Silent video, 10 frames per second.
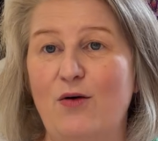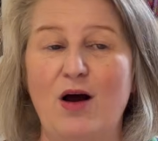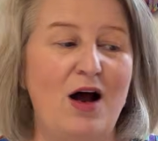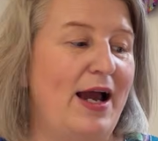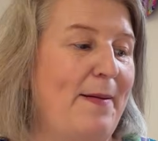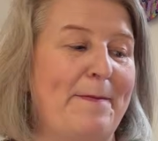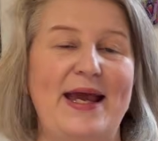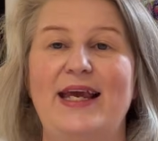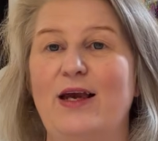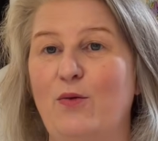I
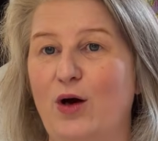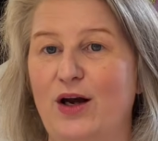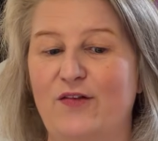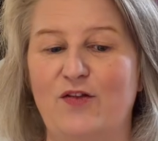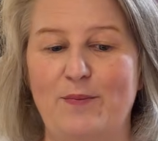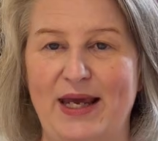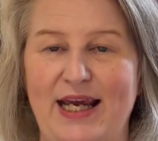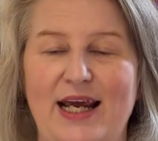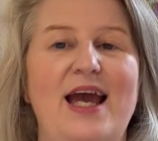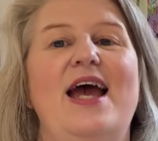make it work for
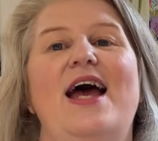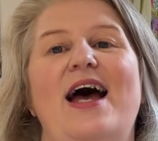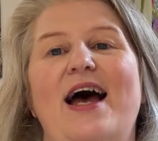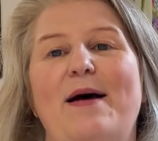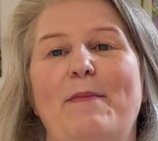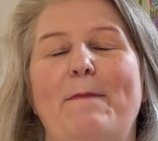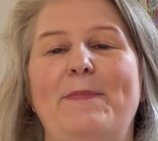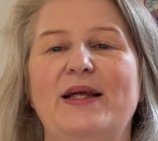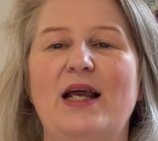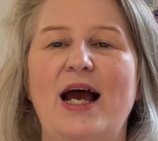me.
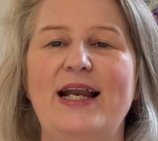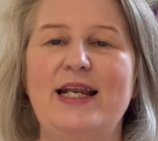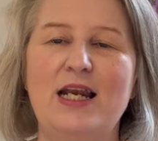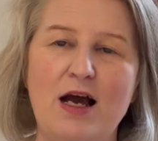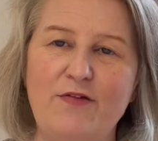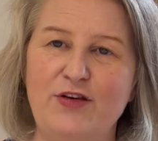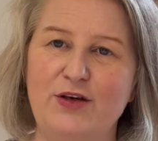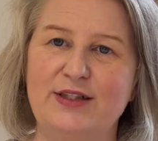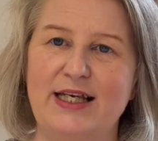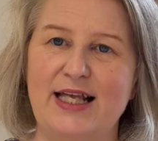But I love
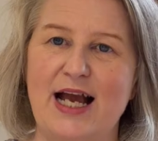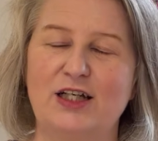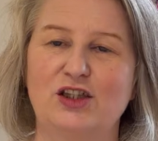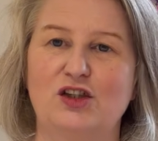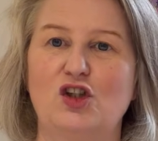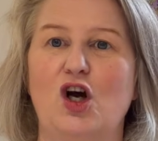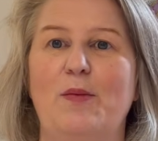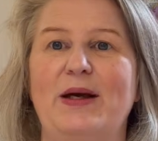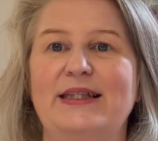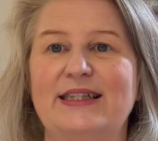using the Ashton
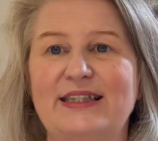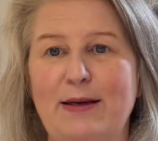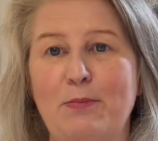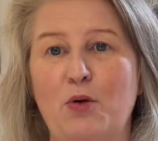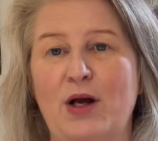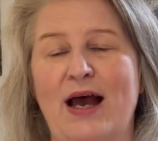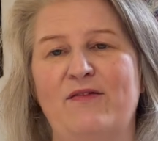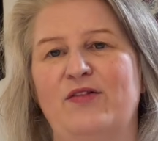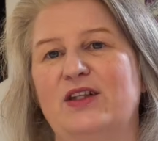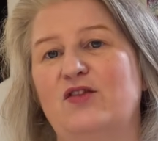top as a simple
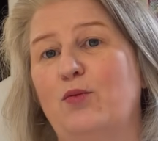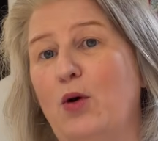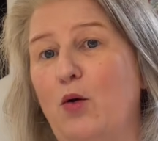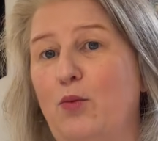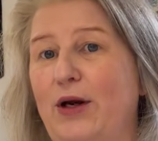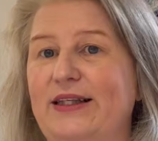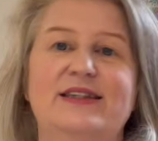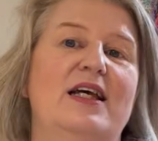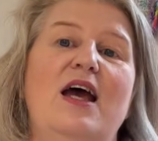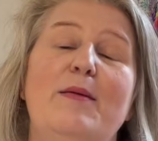canvas for bold
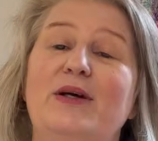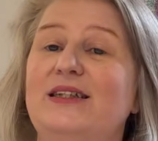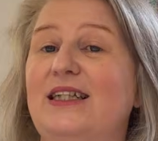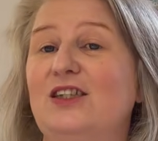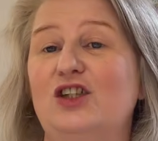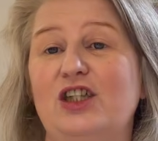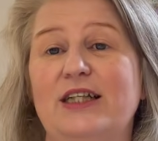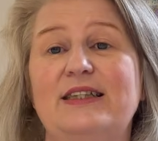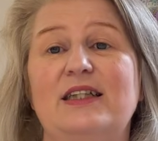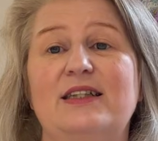prints because it's
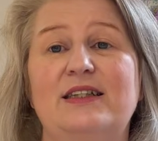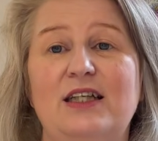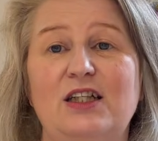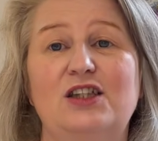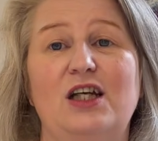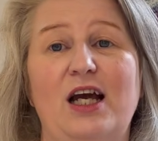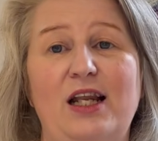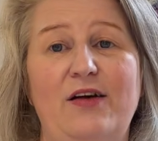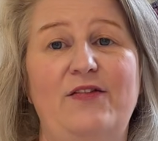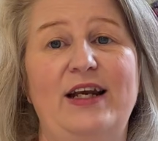just such a
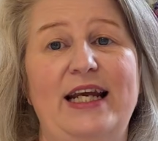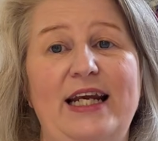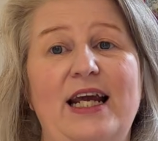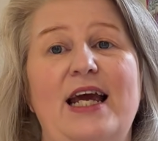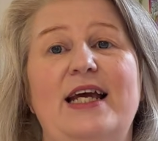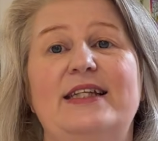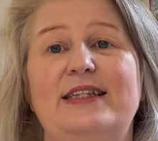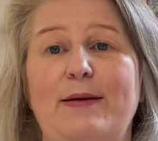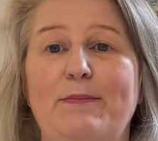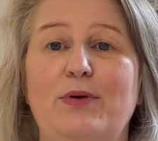lovely
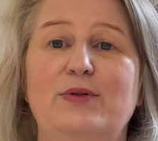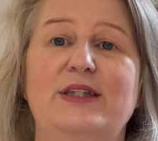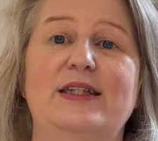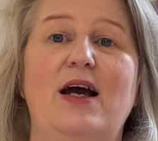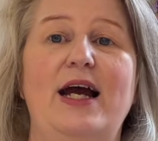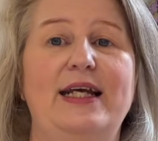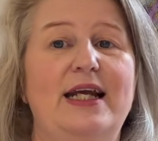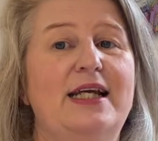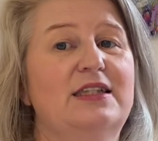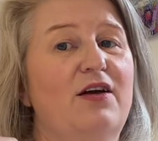simple design. It's